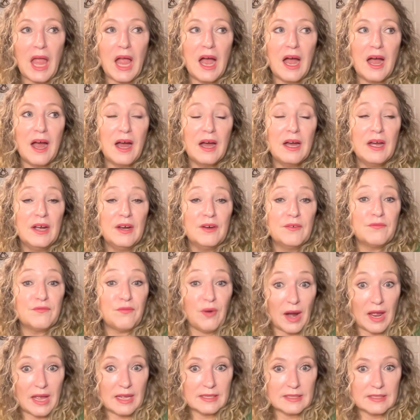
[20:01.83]
uh,
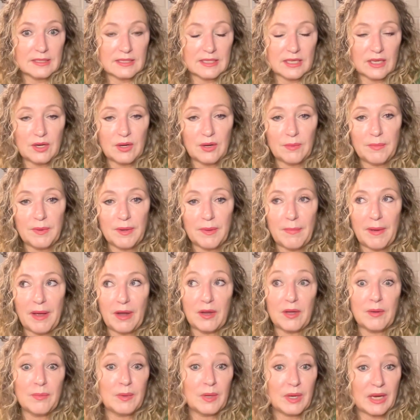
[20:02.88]
friends, it could be
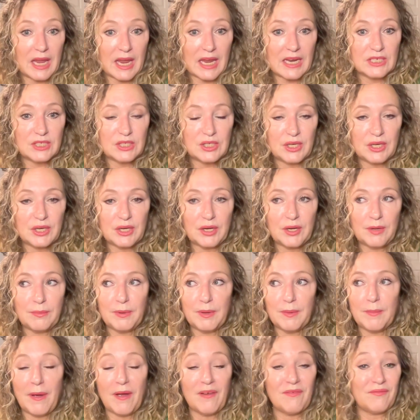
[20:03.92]
about communication, it could
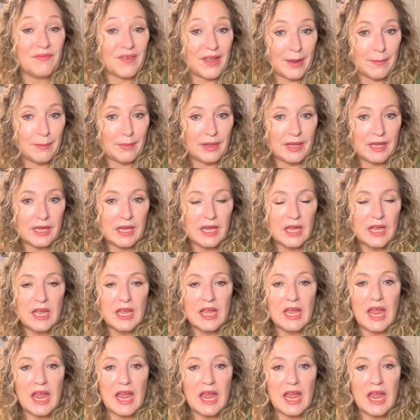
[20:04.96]
be about family,